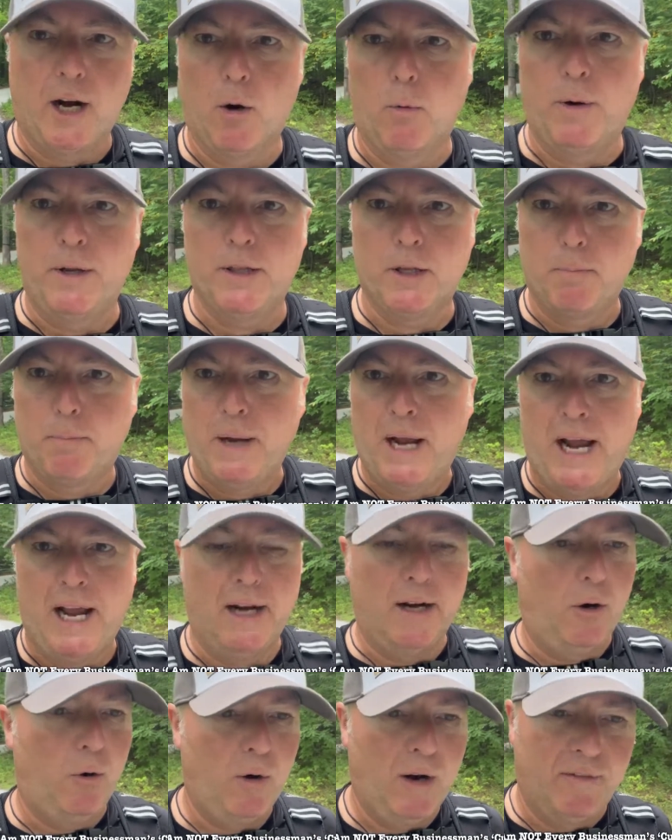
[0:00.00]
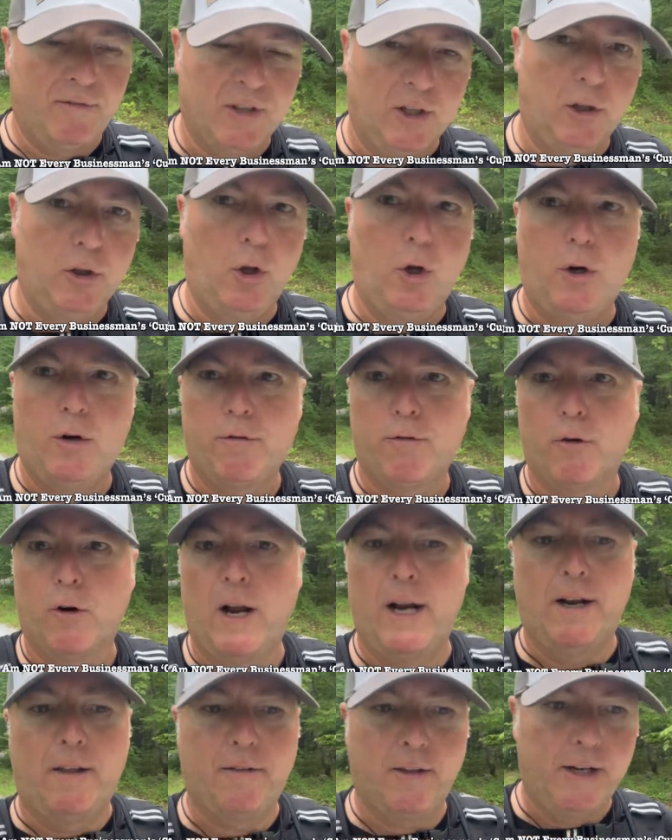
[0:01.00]
with a pen. I don't have to look for
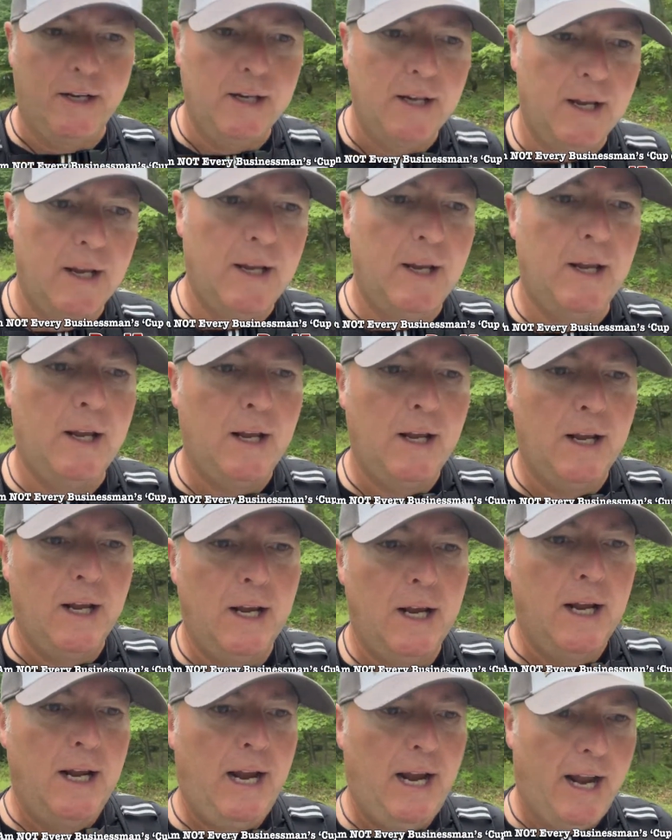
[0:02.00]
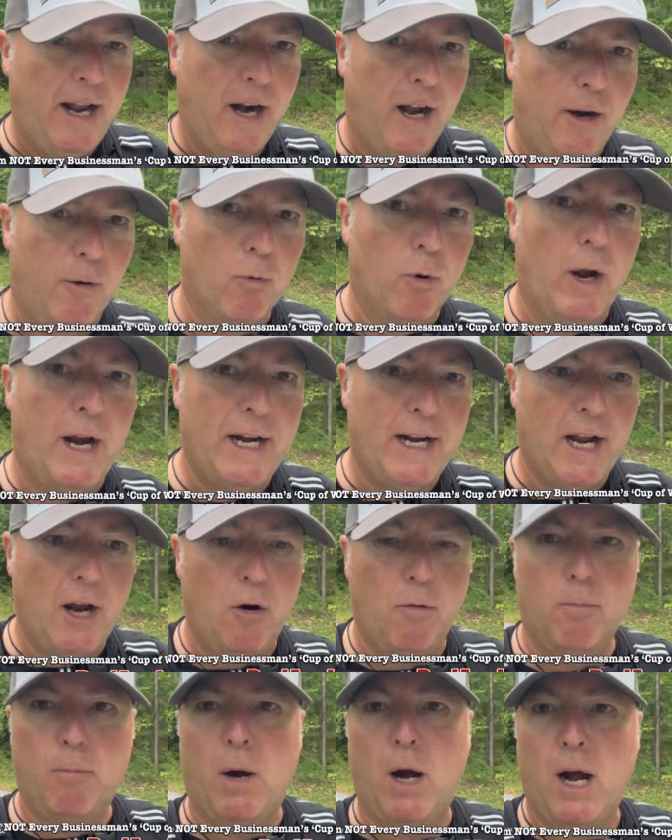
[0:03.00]
anything. And I write
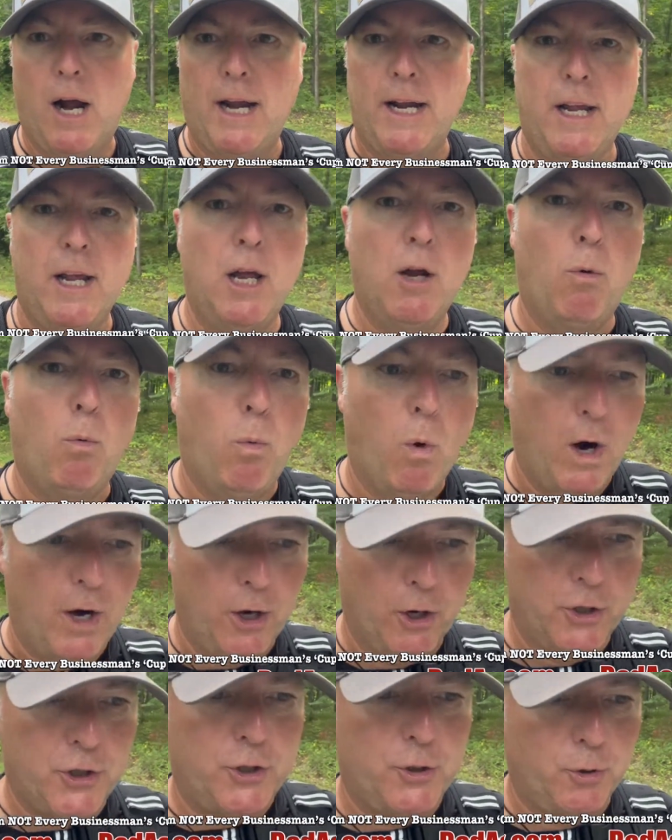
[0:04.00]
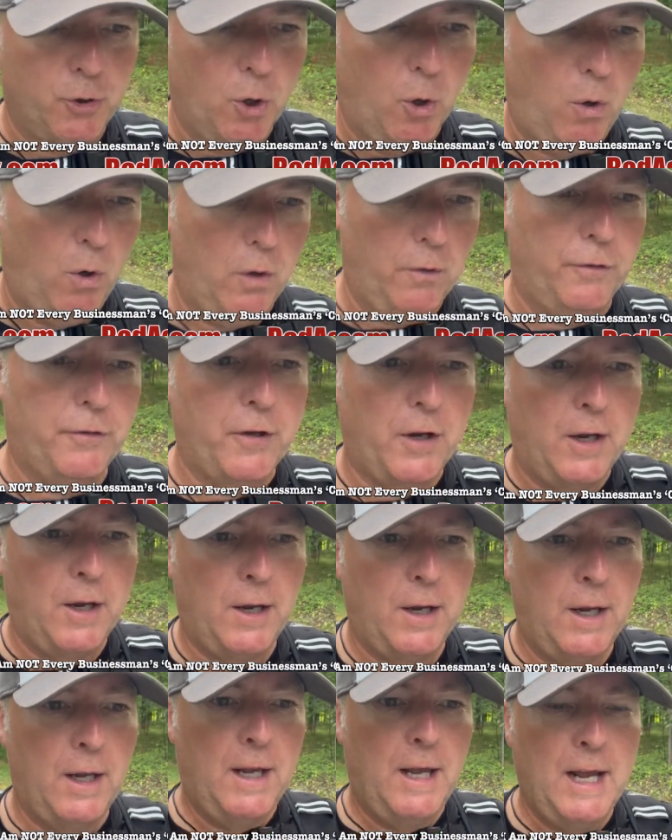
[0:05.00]
out my one or two goals
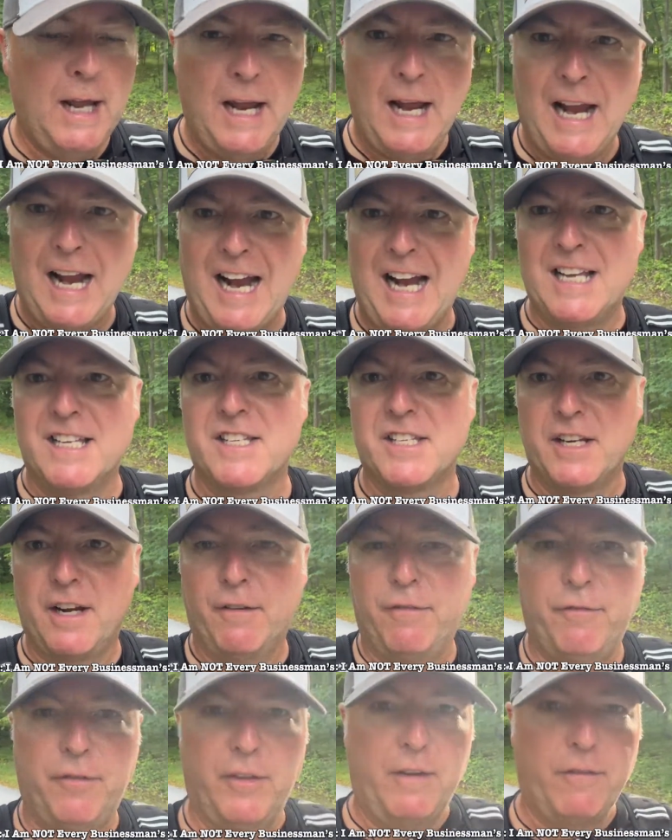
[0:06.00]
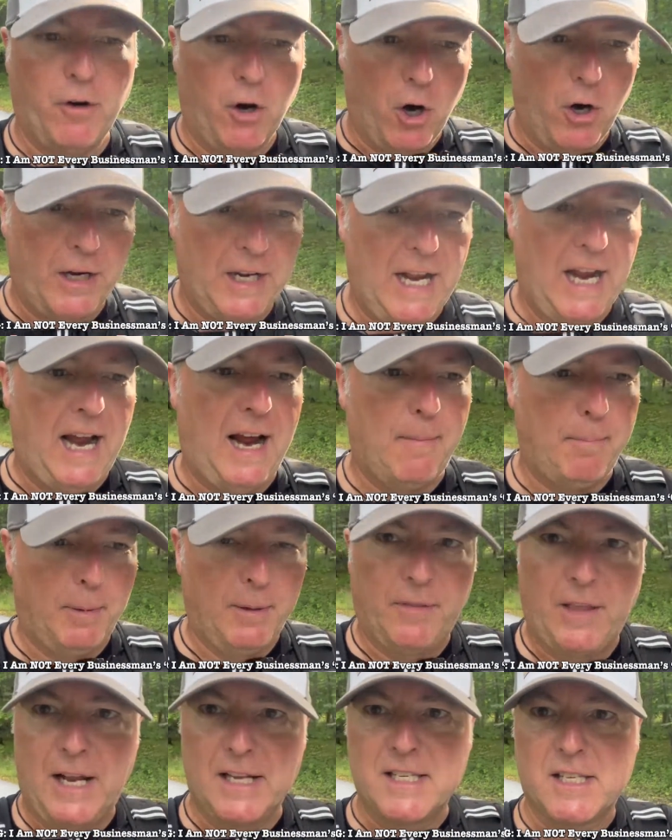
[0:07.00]
as if they've already
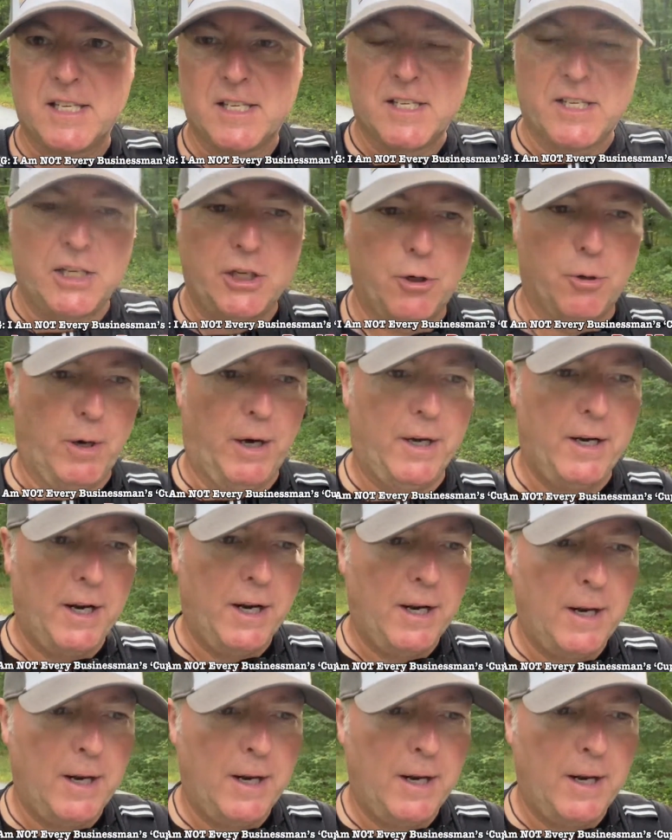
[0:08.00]
happened. That's the secret.